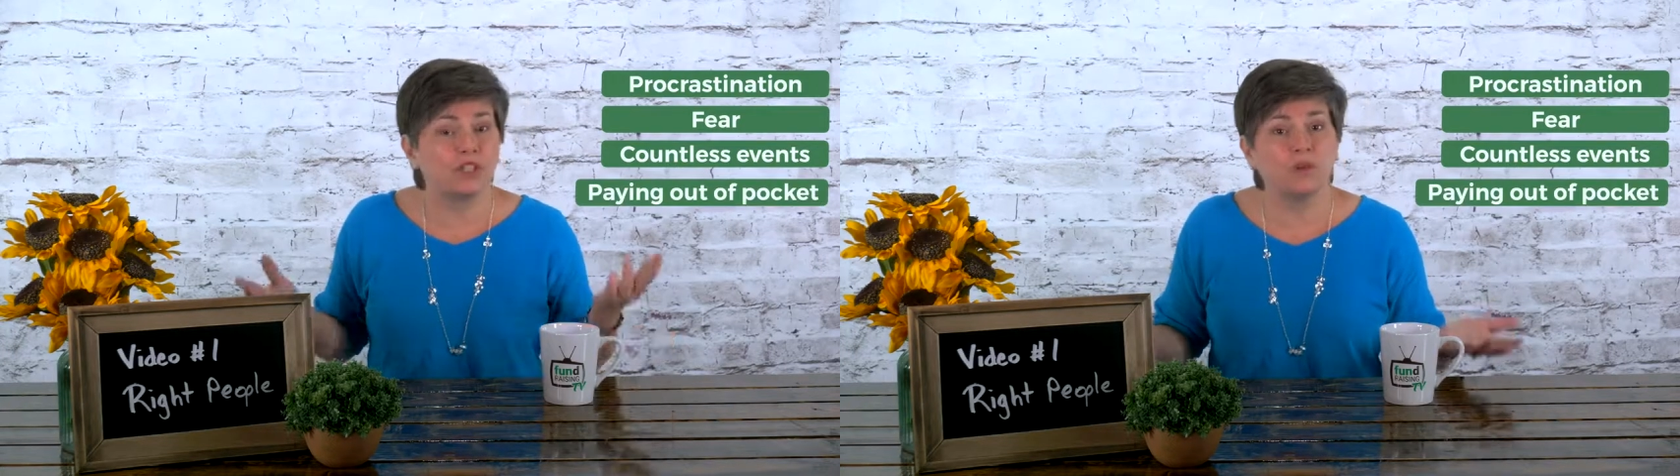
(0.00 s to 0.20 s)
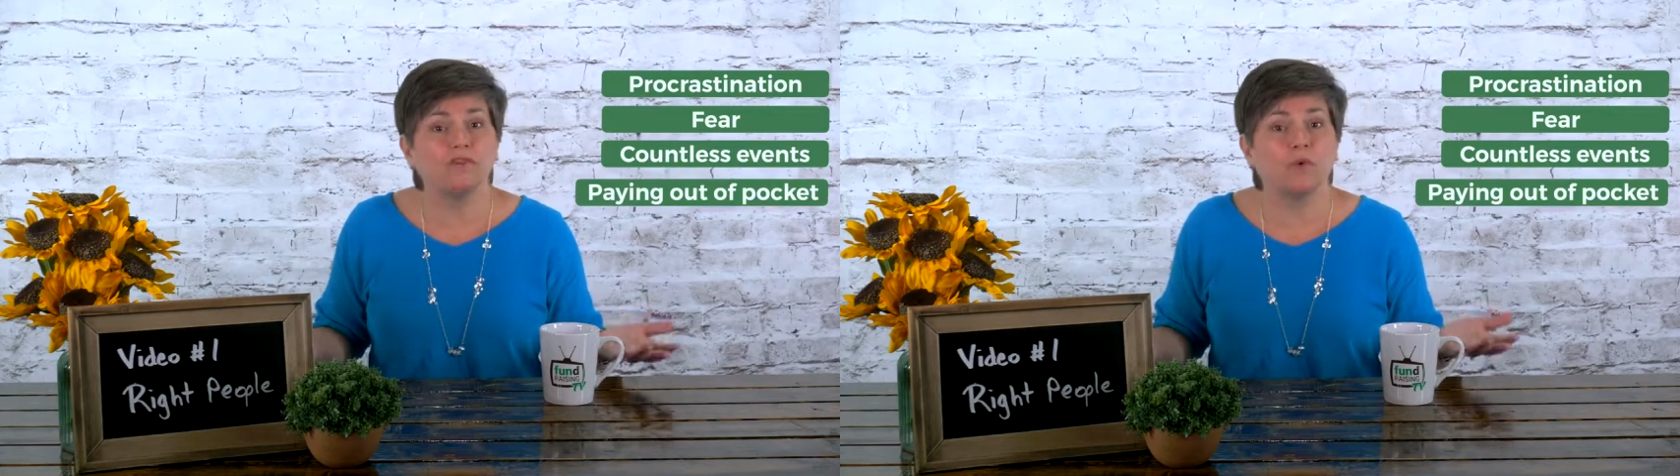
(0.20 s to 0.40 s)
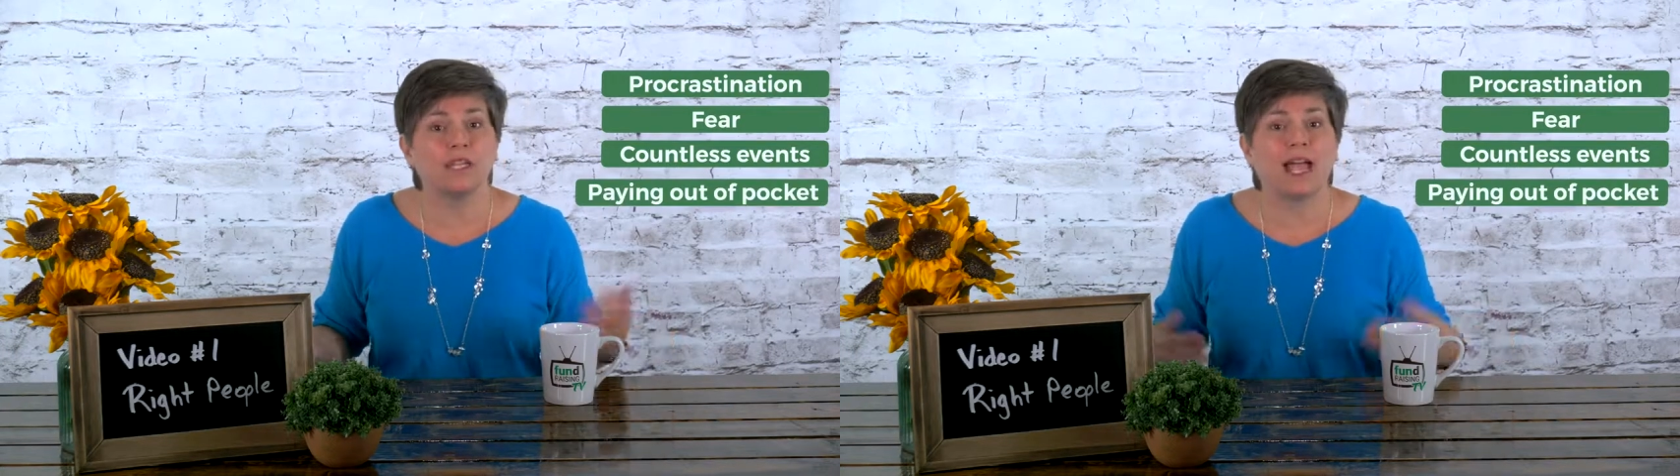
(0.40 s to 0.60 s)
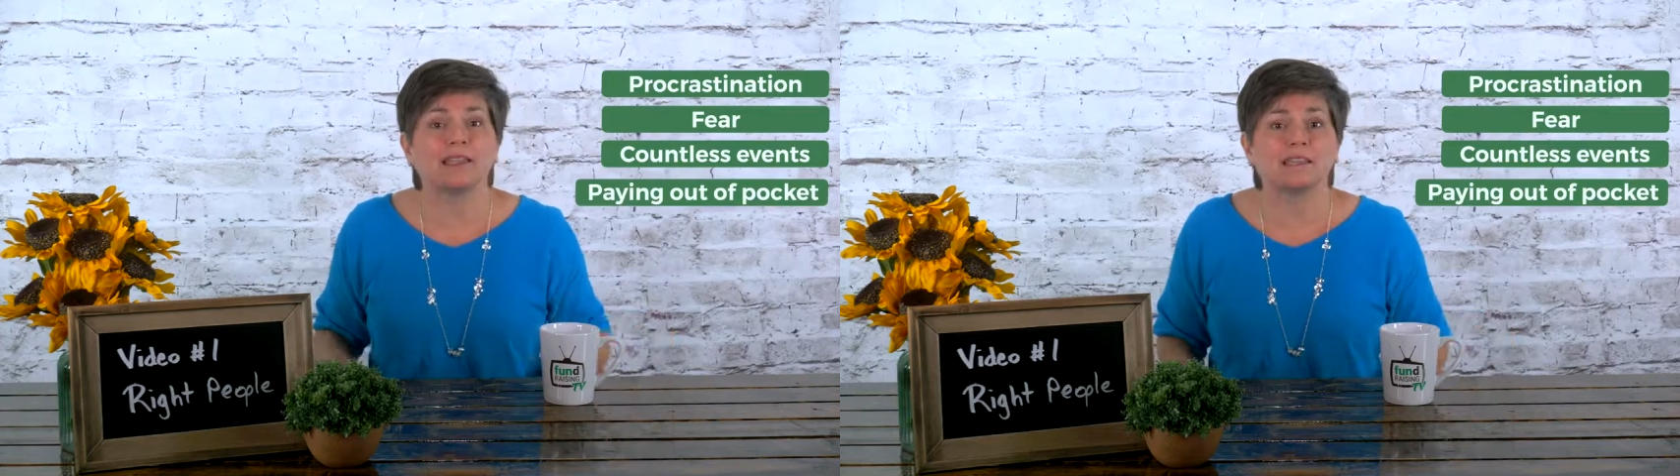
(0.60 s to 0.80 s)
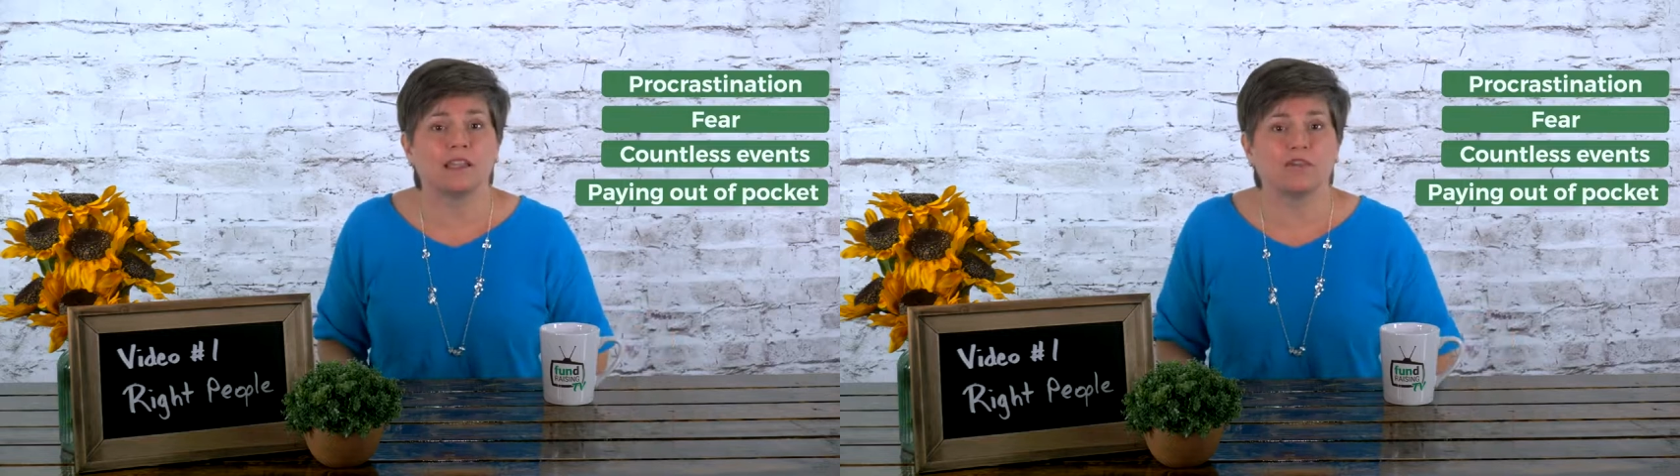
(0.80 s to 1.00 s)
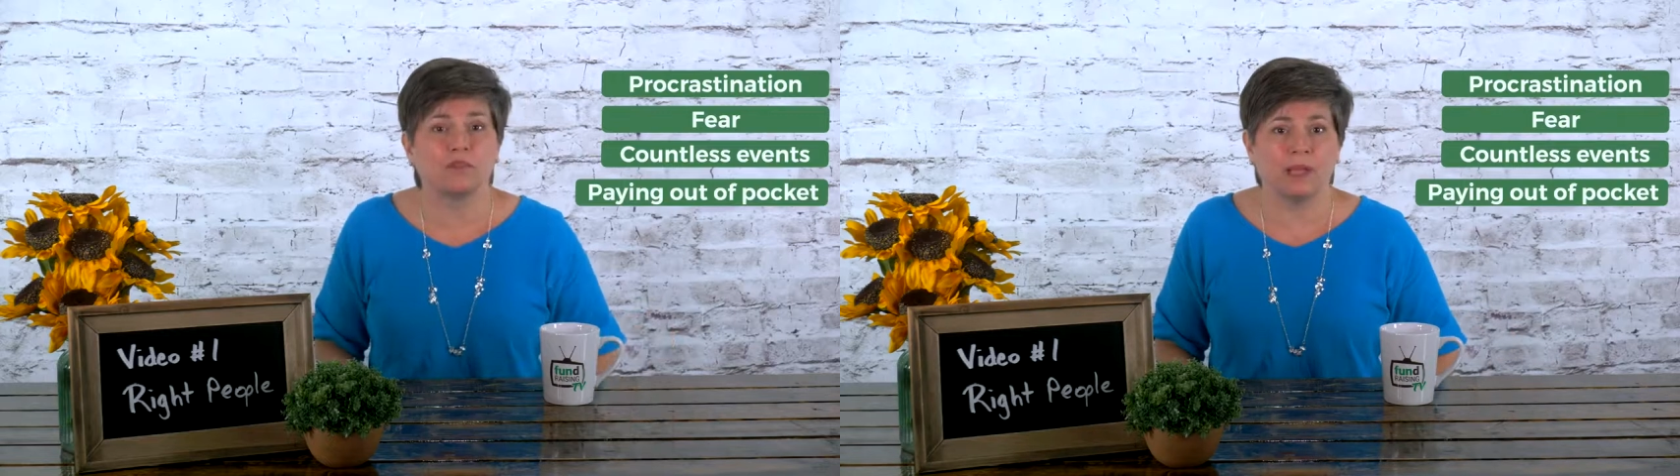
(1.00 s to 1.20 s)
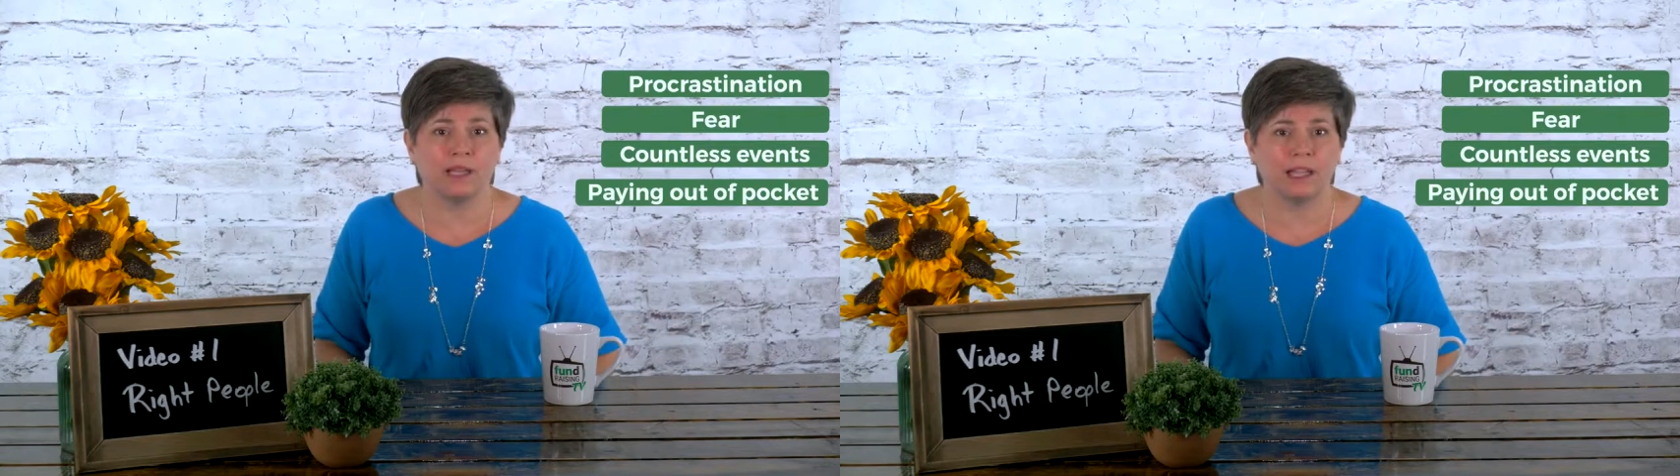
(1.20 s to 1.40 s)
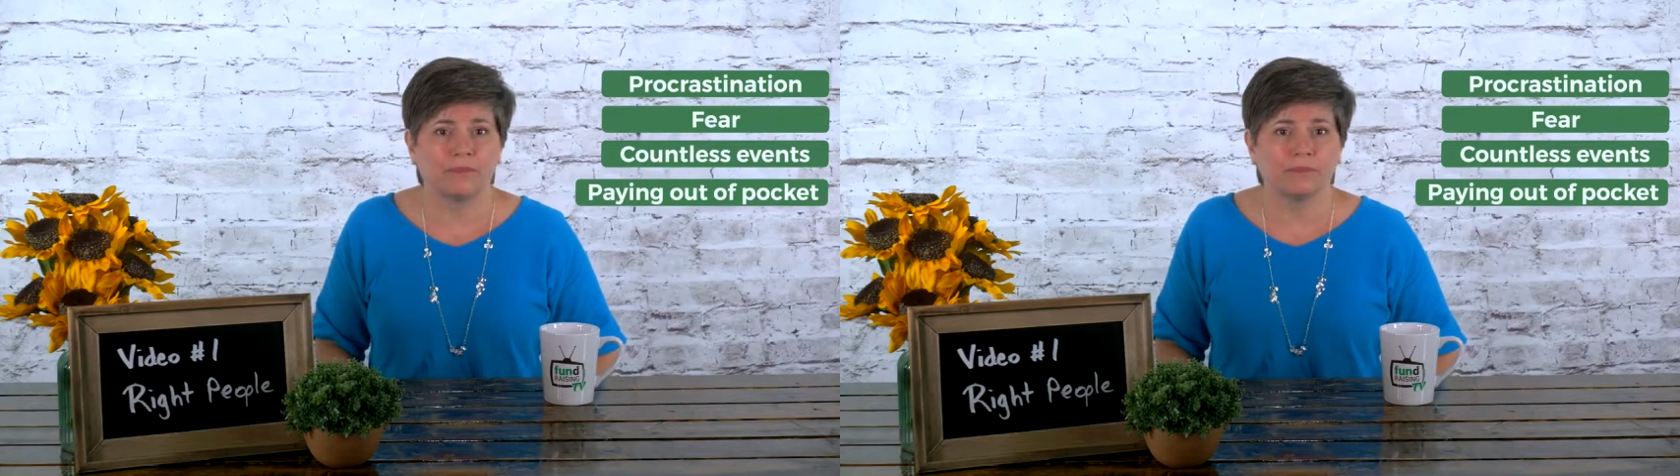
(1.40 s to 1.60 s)
to avoid asking for
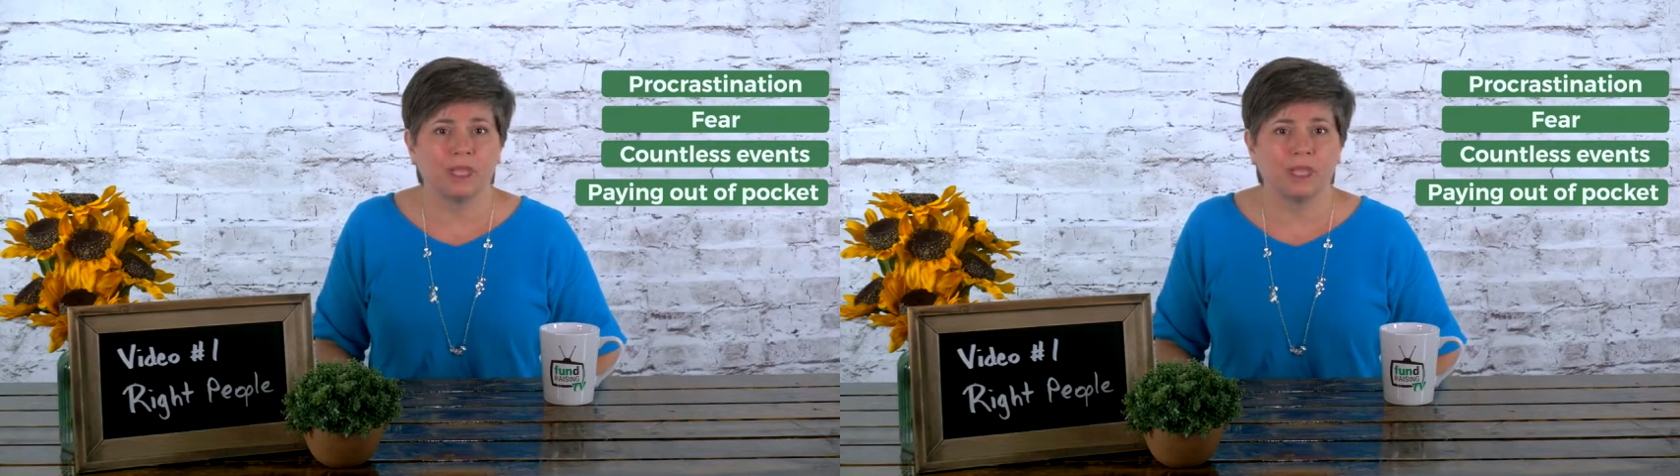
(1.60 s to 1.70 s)
money.